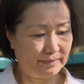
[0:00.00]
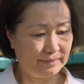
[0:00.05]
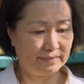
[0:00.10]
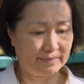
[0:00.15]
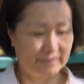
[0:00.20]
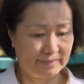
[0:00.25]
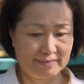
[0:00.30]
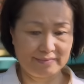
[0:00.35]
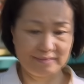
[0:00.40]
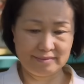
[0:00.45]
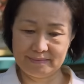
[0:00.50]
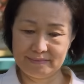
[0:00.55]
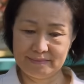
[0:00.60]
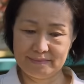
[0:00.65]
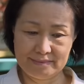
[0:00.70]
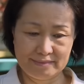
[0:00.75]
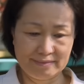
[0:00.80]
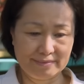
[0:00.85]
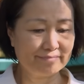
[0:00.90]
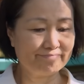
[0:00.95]
The new
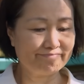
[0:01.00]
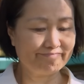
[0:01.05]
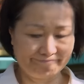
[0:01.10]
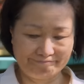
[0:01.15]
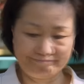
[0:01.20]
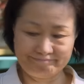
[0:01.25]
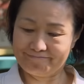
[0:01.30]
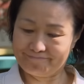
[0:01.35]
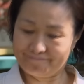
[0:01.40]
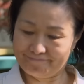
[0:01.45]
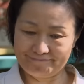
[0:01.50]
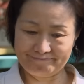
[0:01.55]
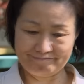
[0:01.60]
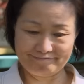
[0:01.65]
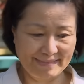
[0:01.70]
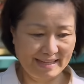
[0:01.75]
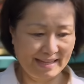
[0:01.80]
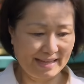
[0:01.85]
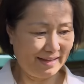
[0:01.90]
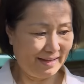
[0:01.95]
menu
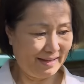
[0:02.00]
complements